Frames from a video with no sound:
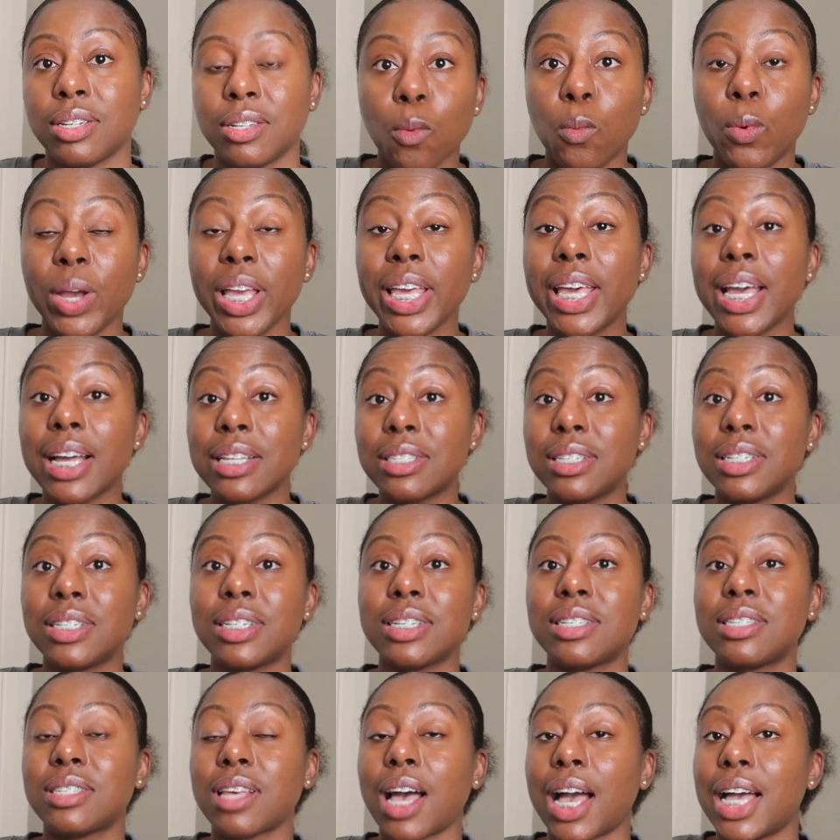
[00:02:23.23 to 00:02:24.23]
We get to
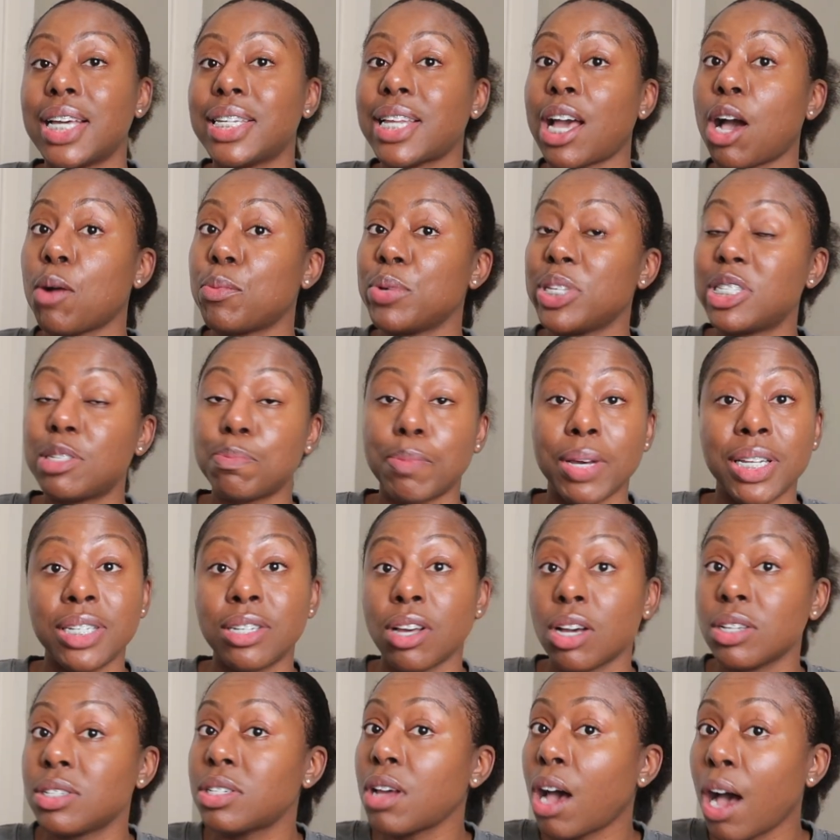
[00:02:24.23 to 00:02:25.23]
decide how we spend
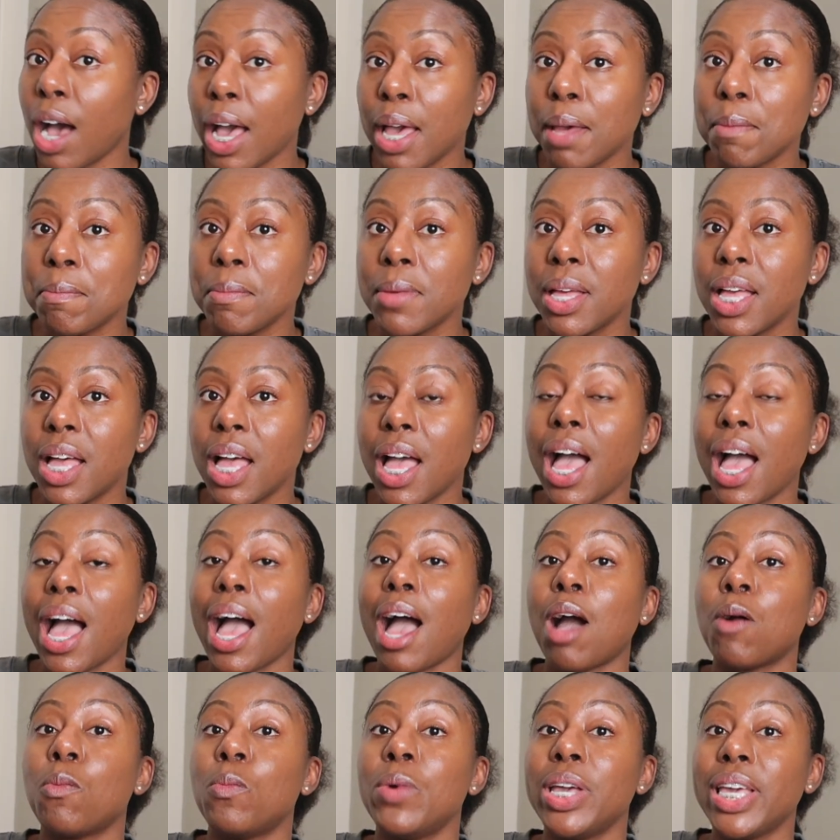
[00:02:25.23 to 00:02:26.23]
our time,
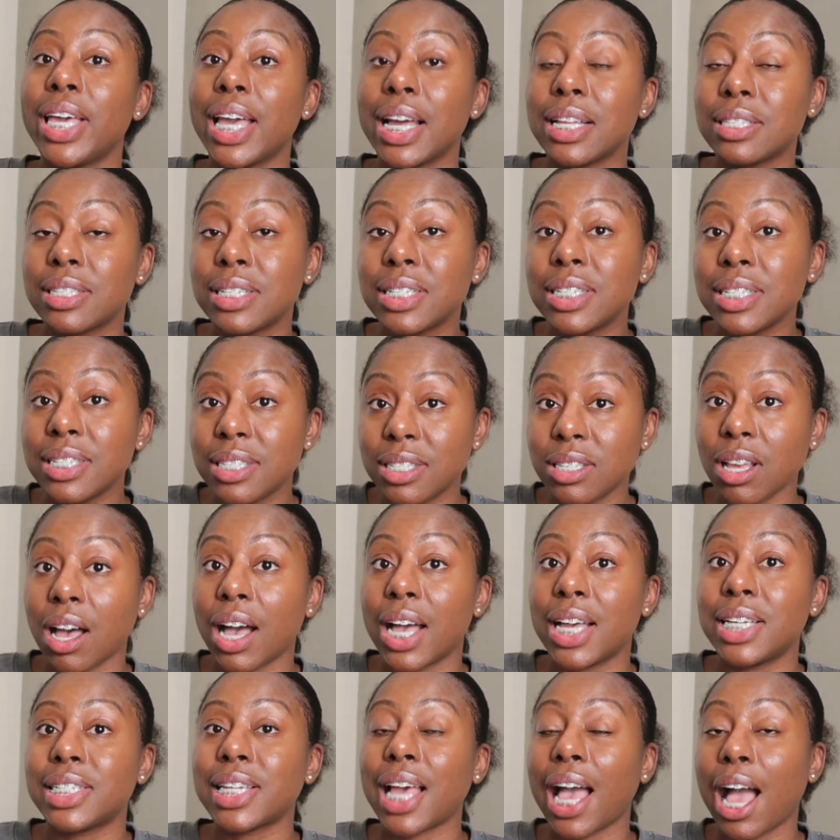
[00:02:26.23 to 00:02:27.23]
and we get to
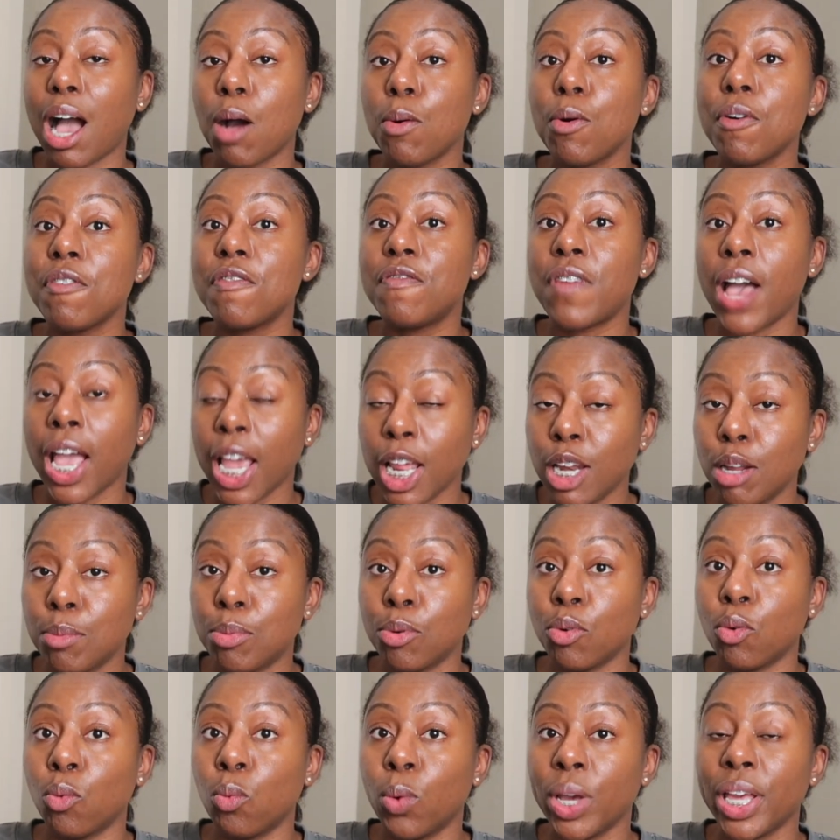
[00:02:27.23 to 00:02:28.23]
decide how
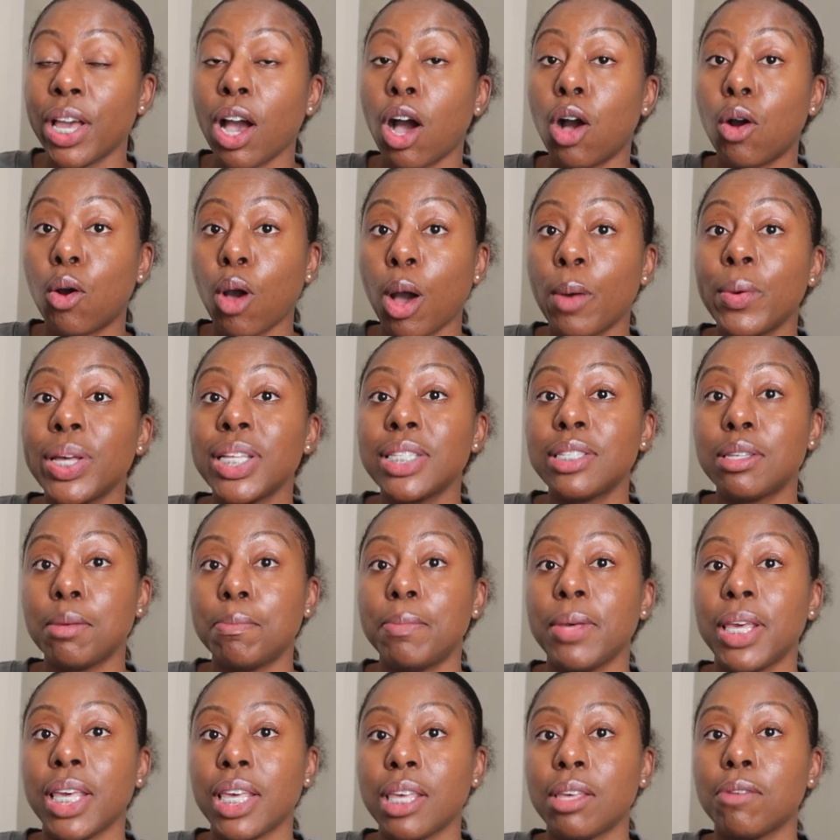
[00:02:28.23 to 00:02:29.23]
available we are going to
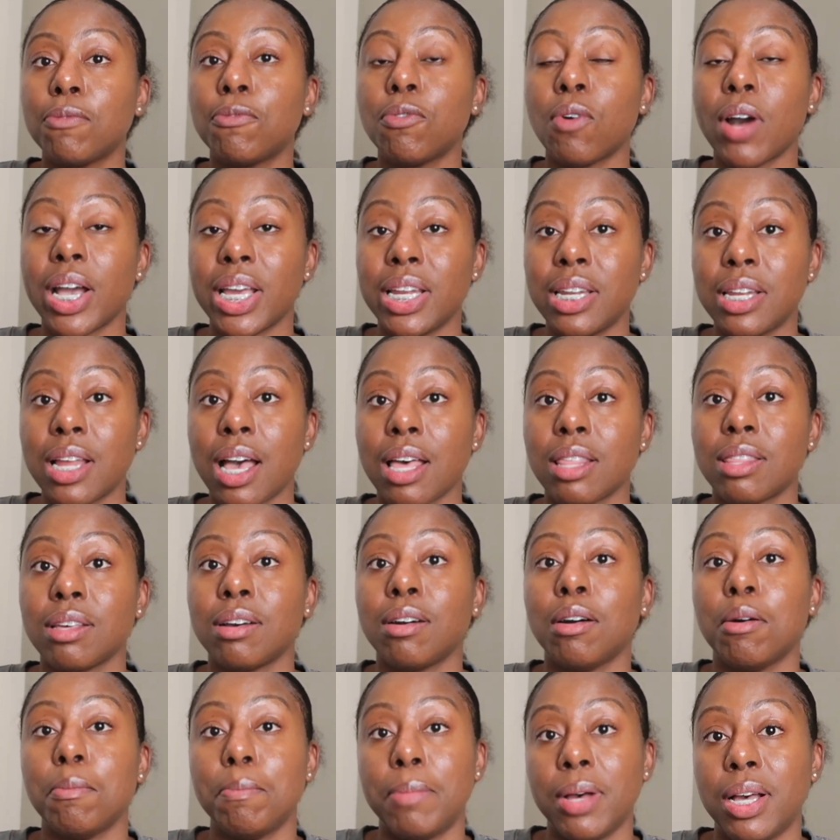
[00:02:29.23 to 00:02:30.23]
be for
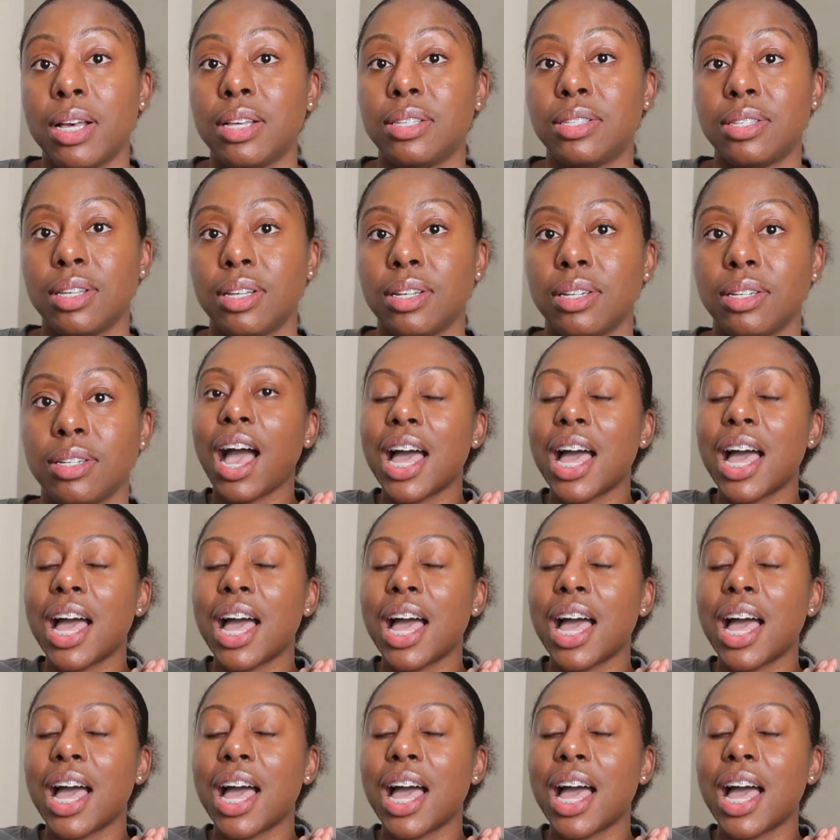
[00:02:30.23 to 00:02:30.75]
another person.